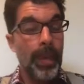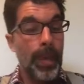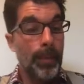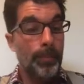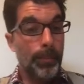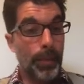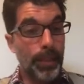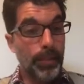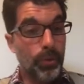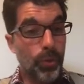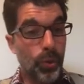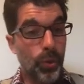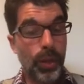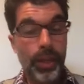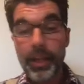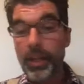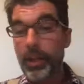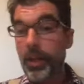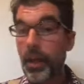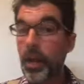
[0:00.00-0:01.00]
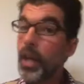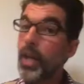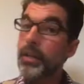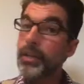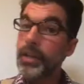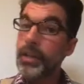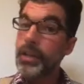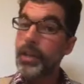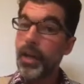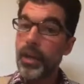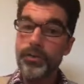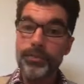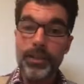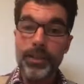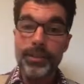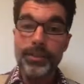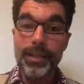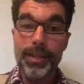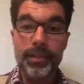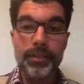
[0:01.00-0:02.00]
Bitcoin, oddly enough,
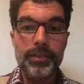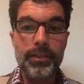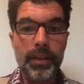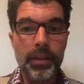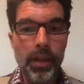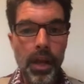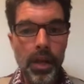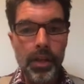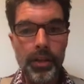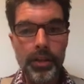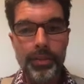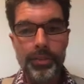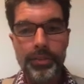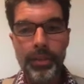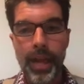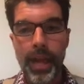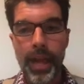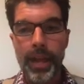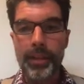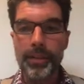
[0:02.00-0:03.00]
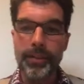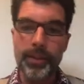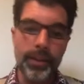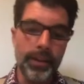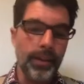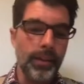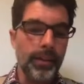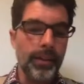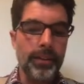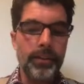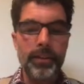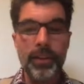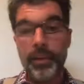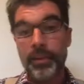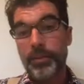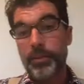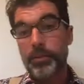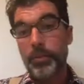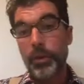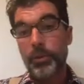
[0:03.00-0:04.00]
takes the longest, and it is
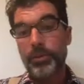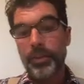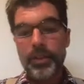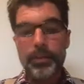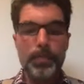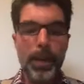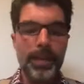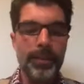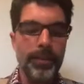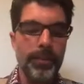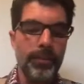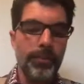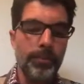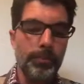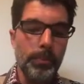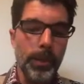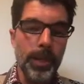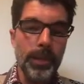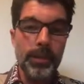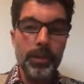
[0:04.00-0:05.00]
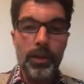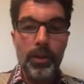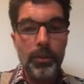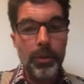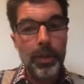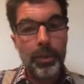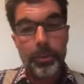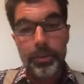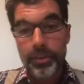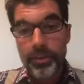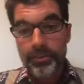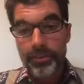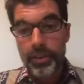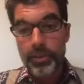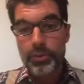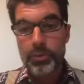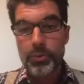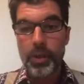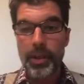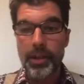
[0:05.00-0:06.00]
the most expensive. But, it was the
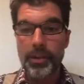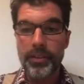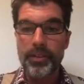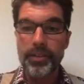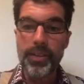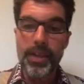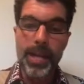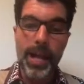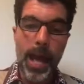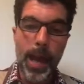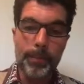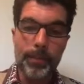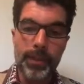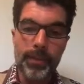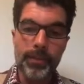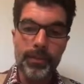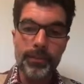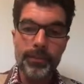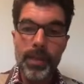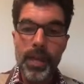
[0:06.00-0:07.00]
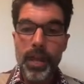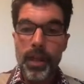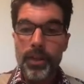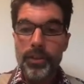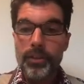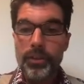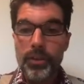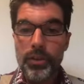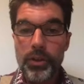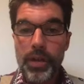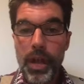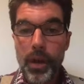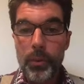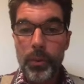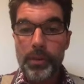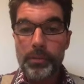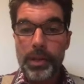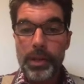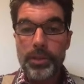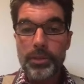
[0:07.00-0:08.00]
first one, and so that happens. So now what
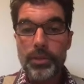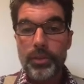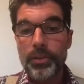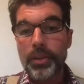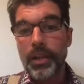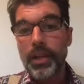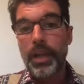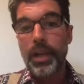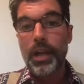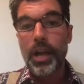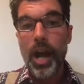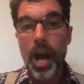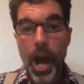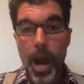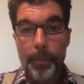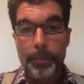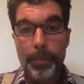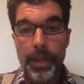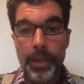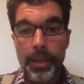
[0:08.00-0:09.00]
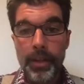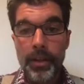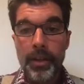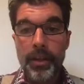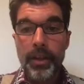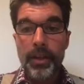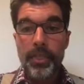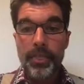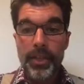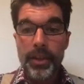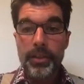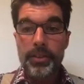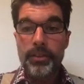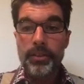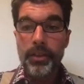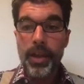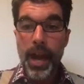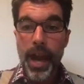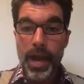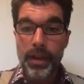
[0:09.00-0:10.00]
I'm going to do is I'm going to copy this
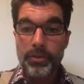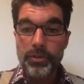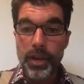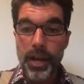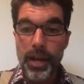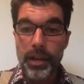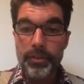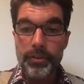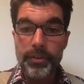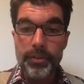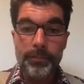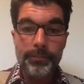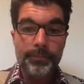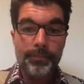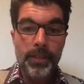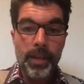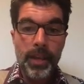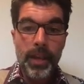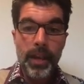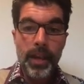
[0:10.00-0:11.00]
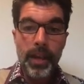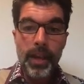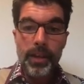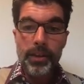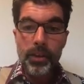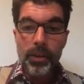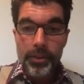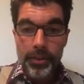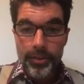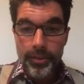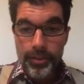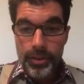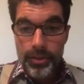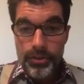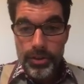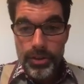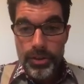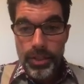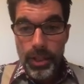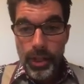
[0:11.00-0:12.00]
address. And, oh, this is
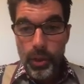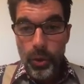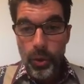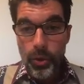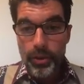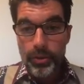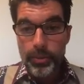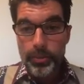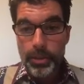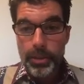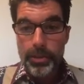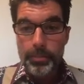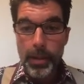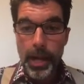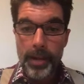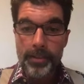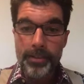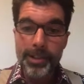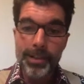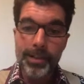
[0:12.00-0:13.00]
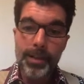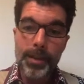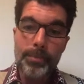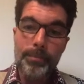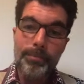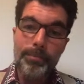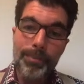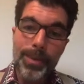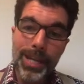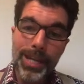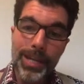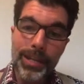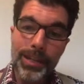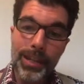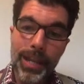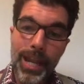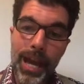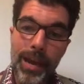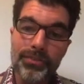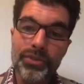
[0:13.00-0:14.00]
interesting. Coins will be deposited
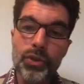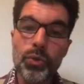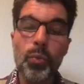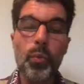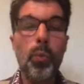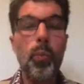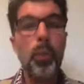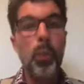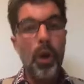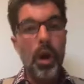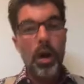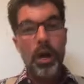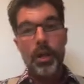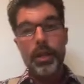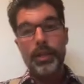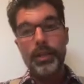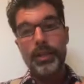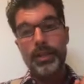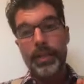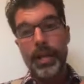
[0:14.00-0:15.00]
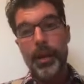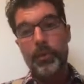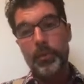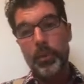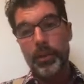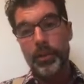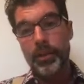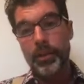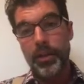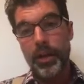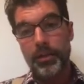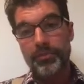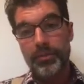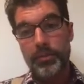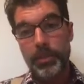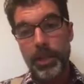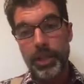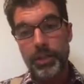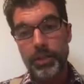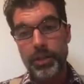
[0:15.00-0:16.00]
immediately after one network
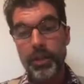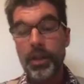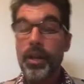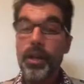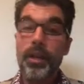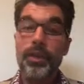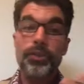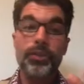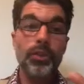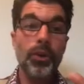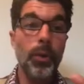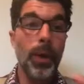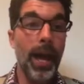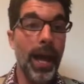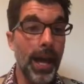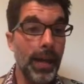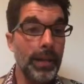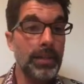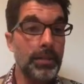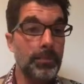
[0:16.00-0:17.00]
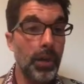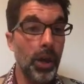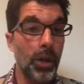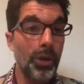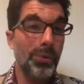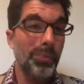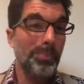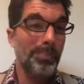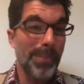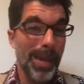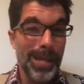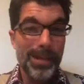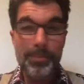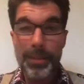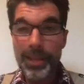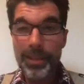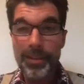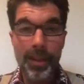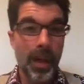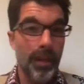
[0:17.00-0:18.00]
confirmation. So Exmo may be
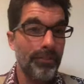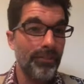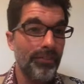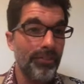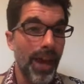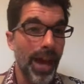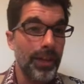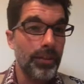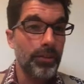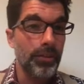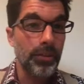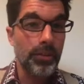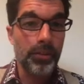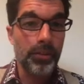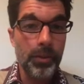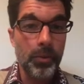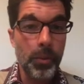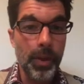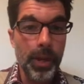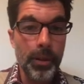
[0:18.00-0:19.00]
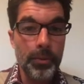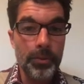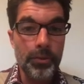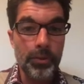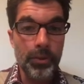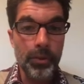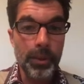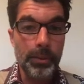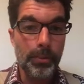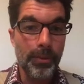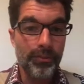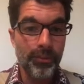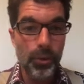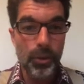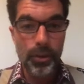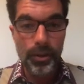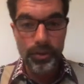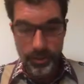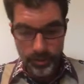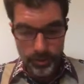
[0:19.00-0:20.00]
a lot faster what I was doing
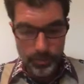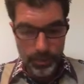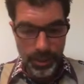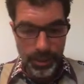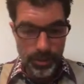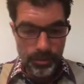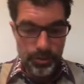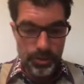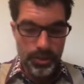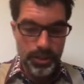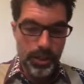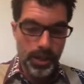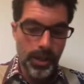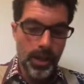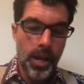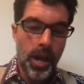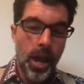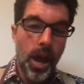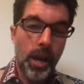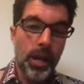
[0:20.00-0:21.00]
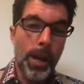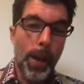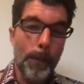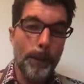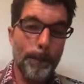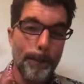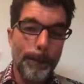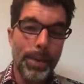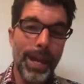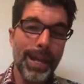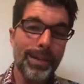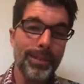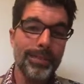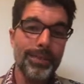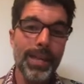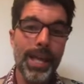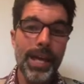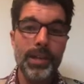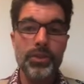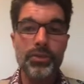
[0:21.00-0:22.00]
before. This will be interesting. I'm going to paste
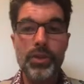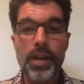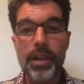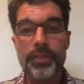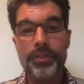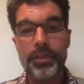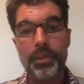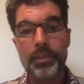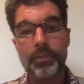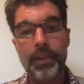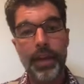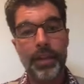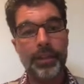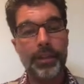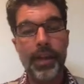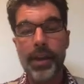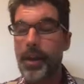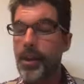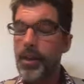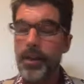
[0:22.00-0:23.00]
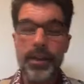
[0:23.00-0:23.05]
that address in right there.